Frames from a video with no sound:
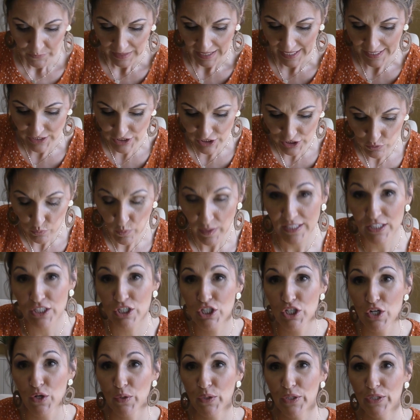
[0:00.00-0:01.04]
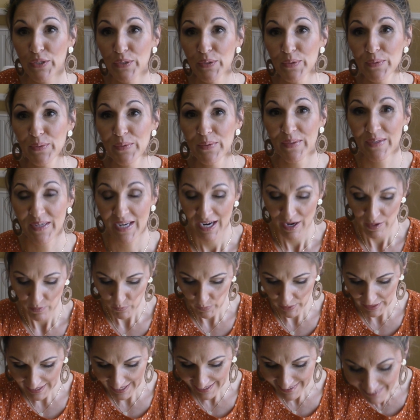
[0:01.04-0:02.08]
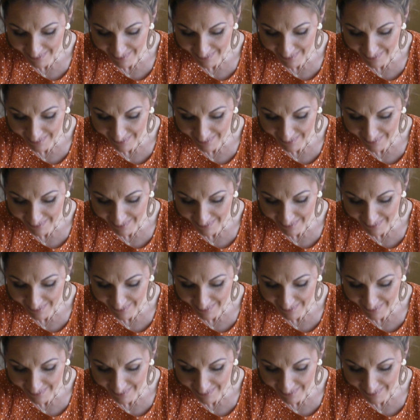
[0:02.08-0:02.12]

I just want to show you what I